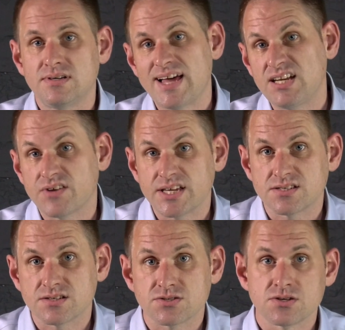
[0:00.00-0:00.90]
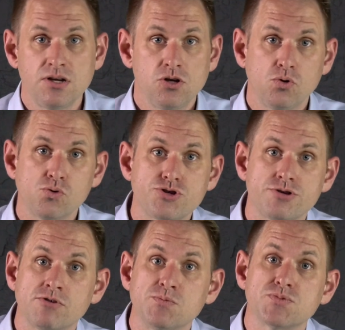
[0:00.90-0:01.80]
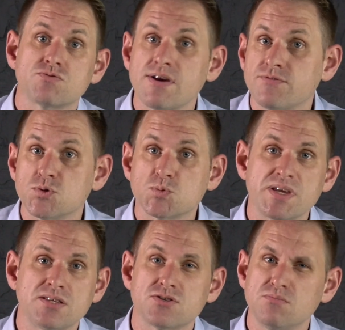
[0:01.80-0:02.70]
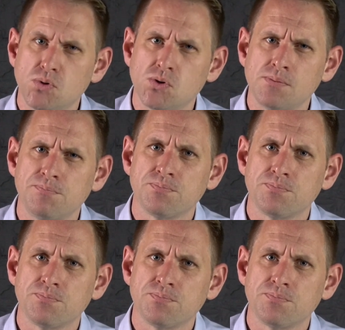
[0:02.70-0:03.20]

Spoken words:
elevators, laundry rooms, refuse bins, and more.